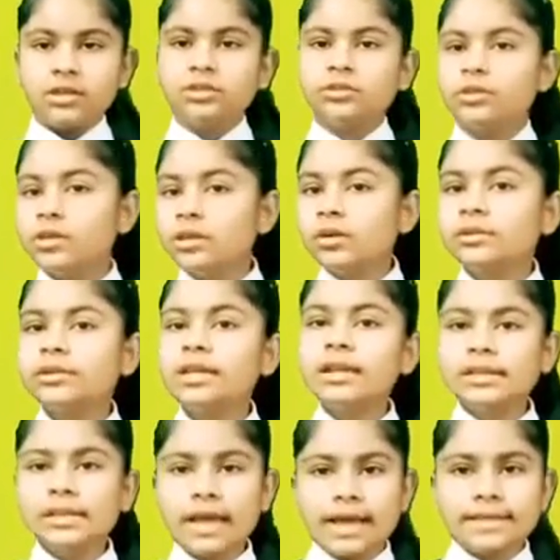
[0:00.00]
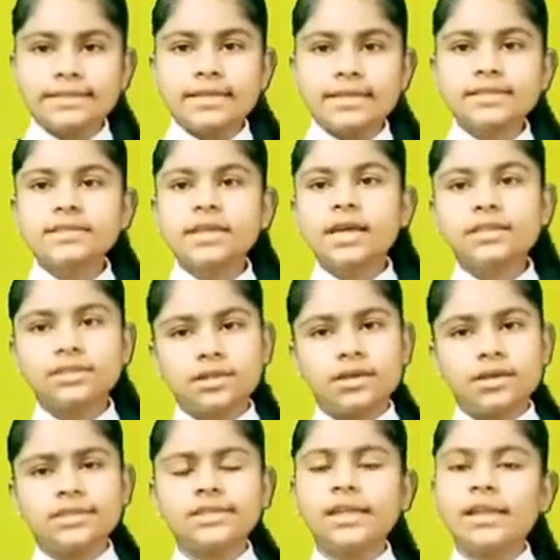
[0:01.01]
Do you know that gases and
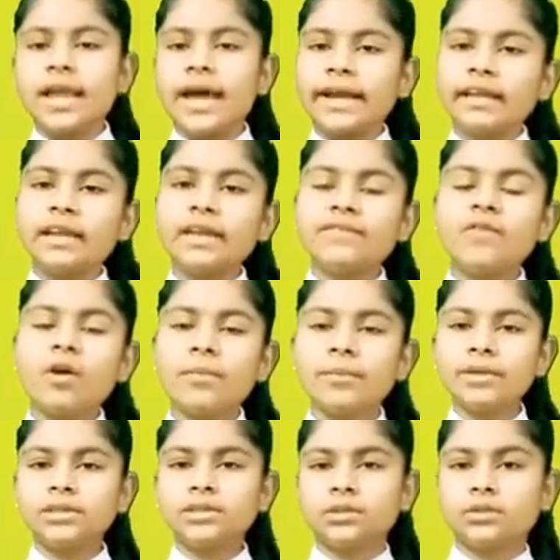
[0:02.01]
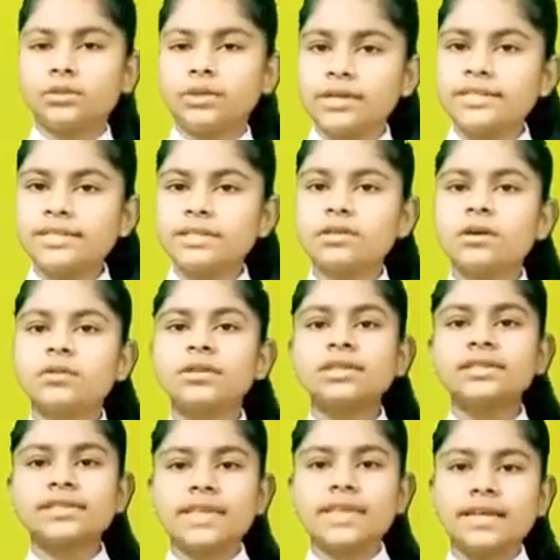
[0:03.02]
dust likely form a torus around
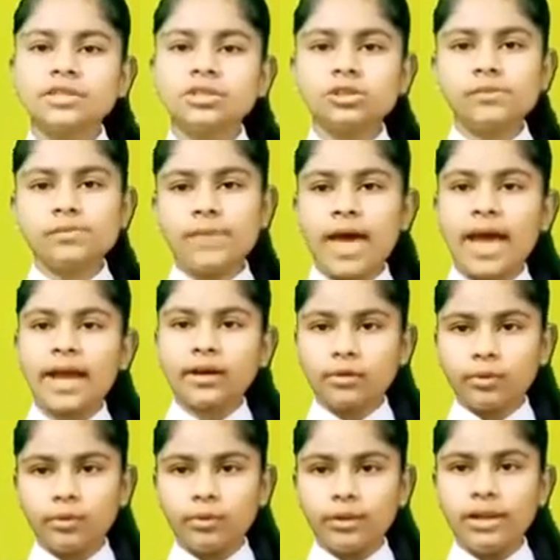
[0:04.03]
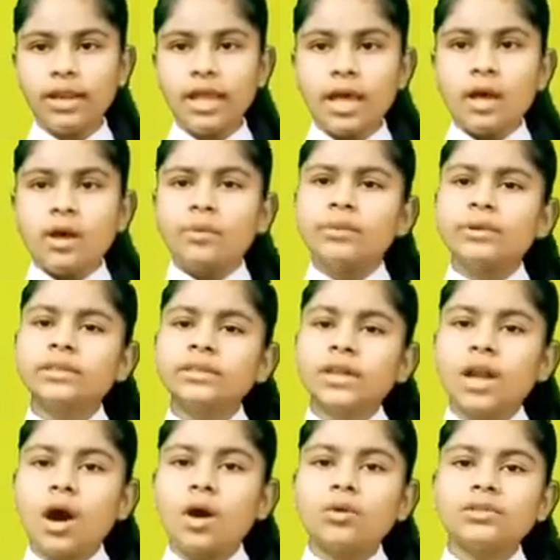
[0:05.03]
the central black hole with
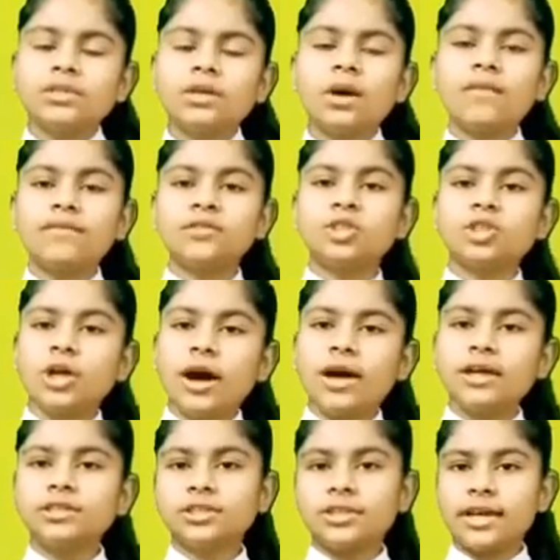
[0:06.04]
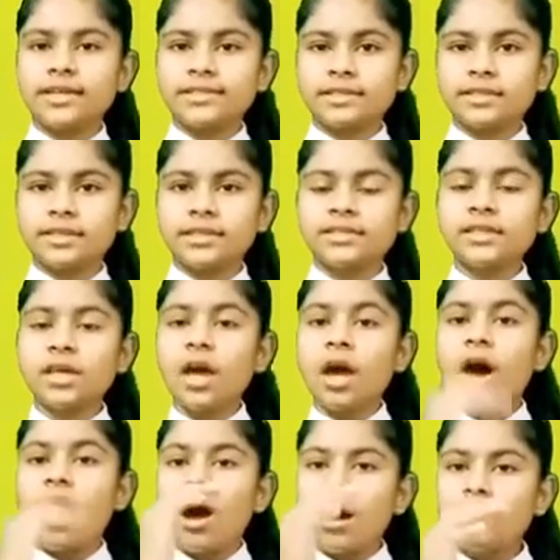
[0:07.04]
clouds of charged gases
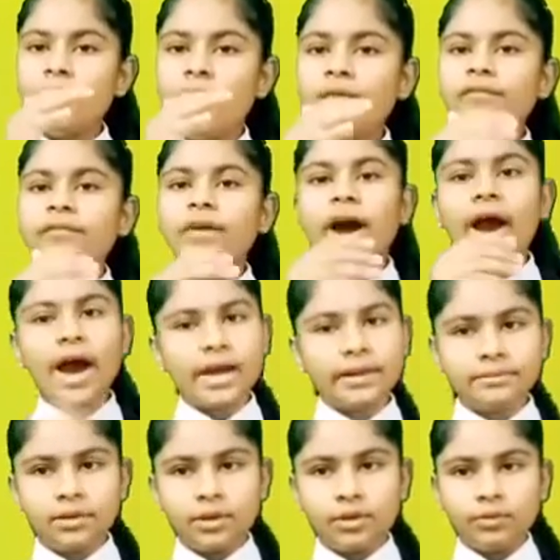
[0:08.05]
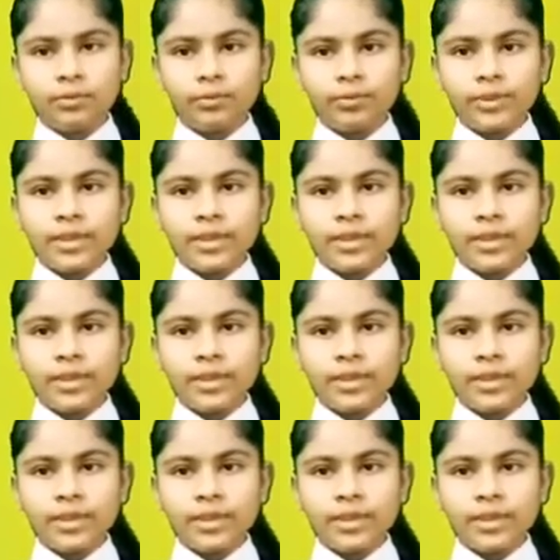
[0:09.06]
above and below?